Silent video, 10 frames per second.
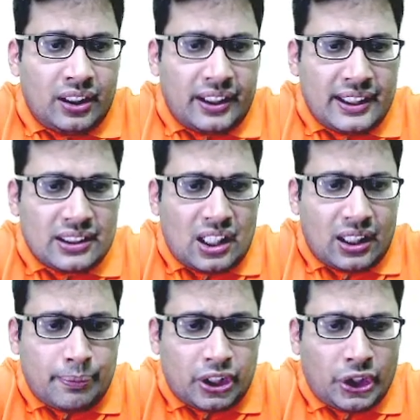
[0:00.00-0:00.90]
it is
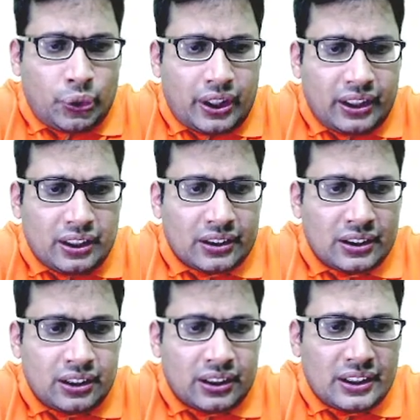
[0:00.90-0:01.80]
not mercury,
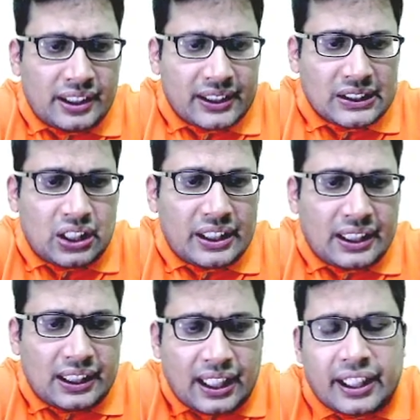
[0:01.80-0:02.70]
it is
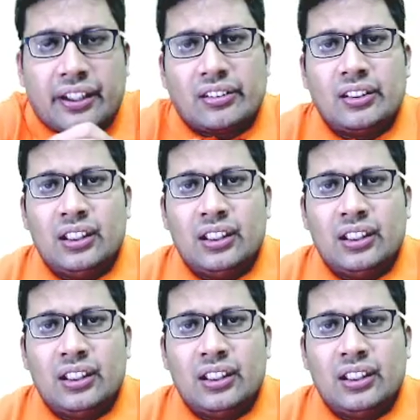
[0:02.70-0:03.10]
not lead.